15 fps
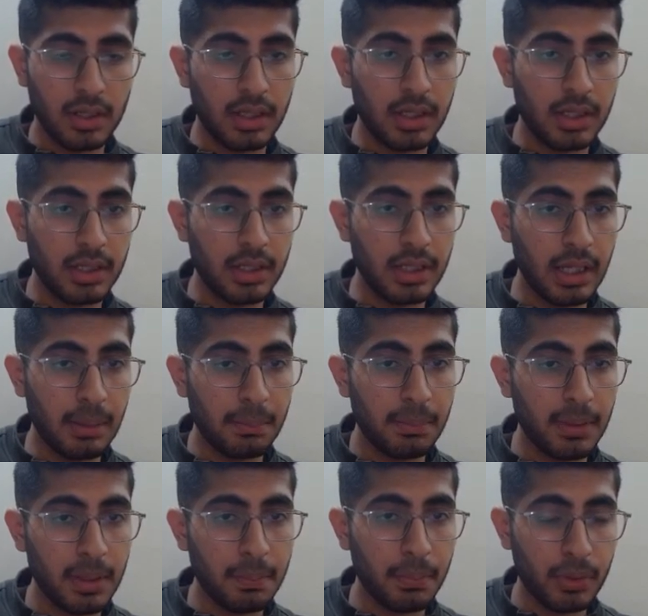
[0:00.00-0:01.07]
and in
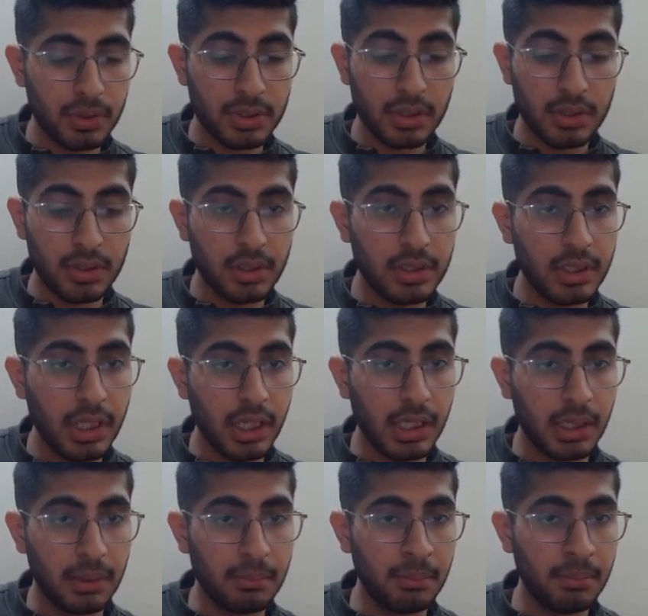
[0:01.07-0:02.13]
upper put
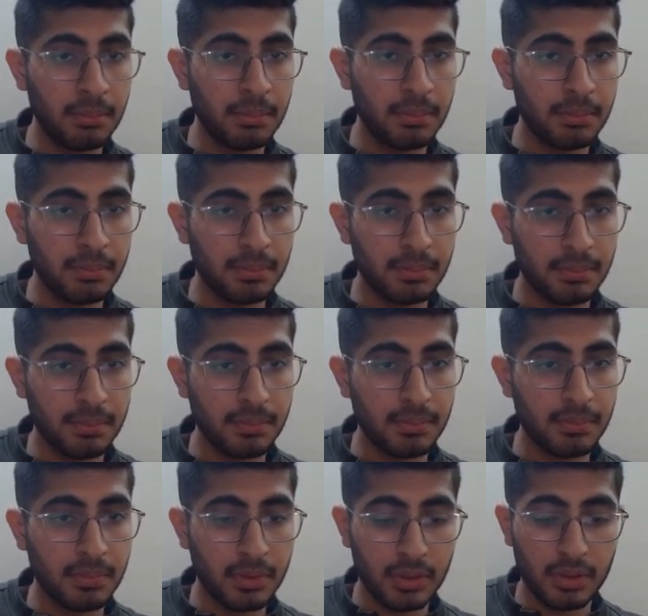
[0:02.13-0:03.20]
name,
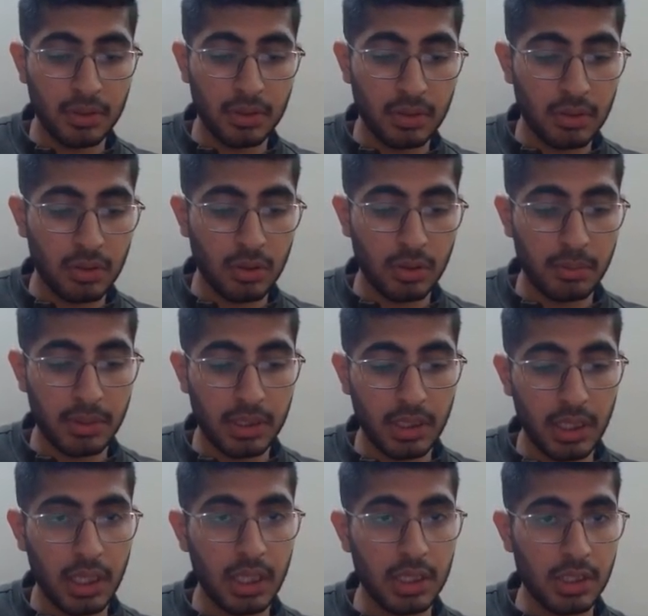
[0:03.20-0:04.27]
comma
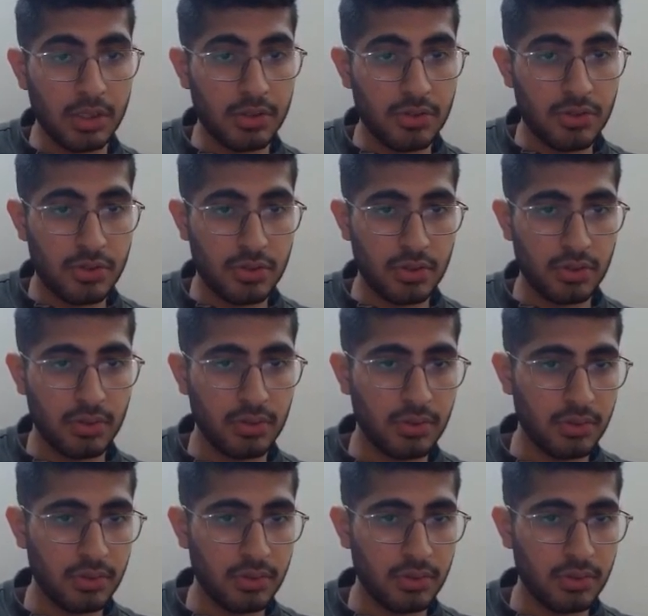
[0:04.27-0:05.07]
age